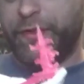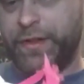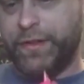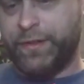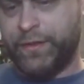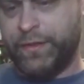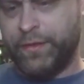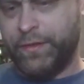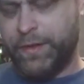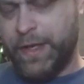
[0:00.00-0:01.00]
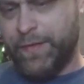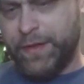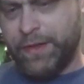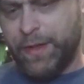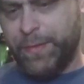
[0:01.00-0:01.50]
He's
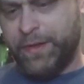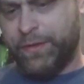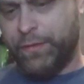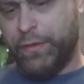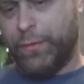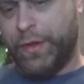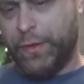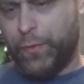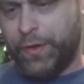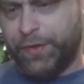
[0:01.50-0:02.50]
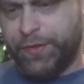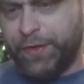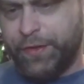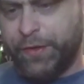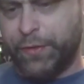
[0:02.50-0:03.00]
giving them. He's doing what he wants
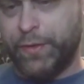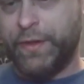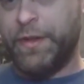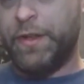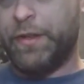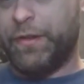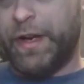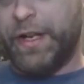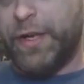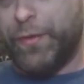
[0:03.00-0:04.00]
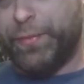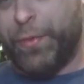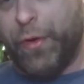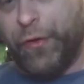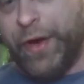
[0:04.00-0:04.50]
to do. Granted, he was
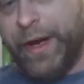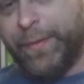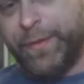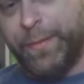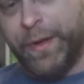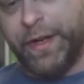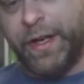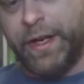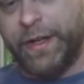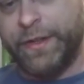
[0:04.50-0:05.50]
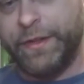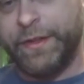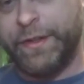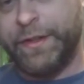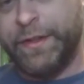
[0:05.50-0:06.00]
programmed, but uh,
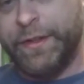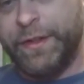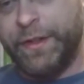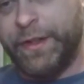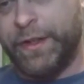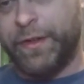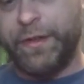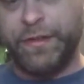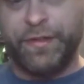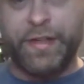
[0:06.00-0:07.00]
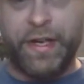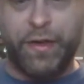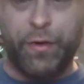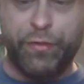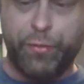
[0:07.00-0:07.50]
you know, he just kind of
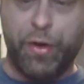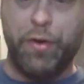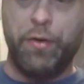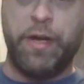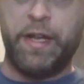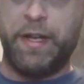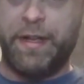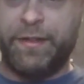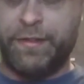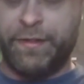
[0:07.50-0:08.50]
goes rogue, I guess.